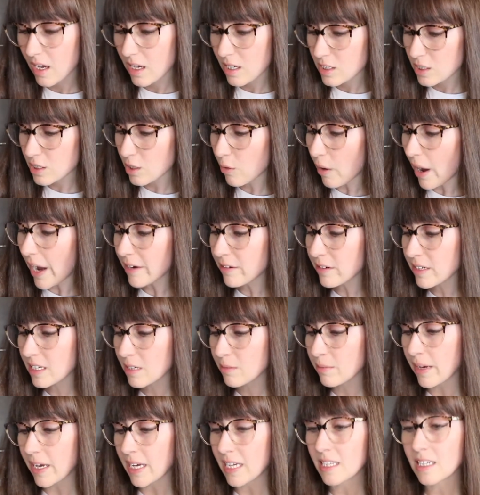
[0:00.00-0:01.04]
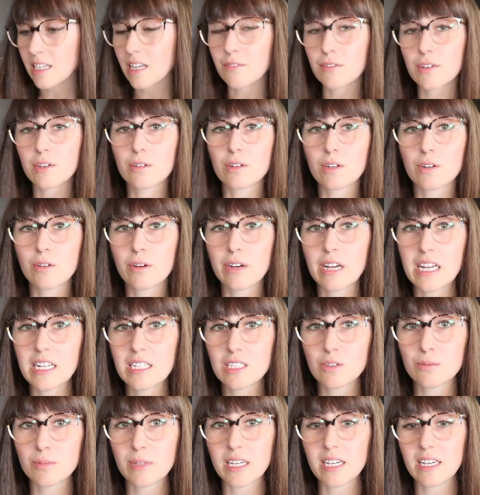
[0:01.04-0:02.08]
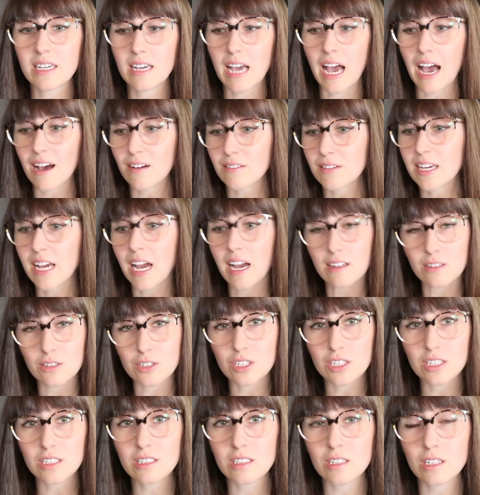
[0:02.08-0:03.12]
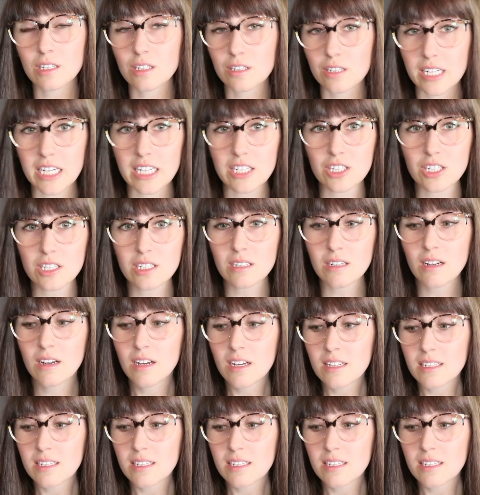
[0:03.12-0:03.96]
So I recommend, if you are going to be having allergens in your kitchen,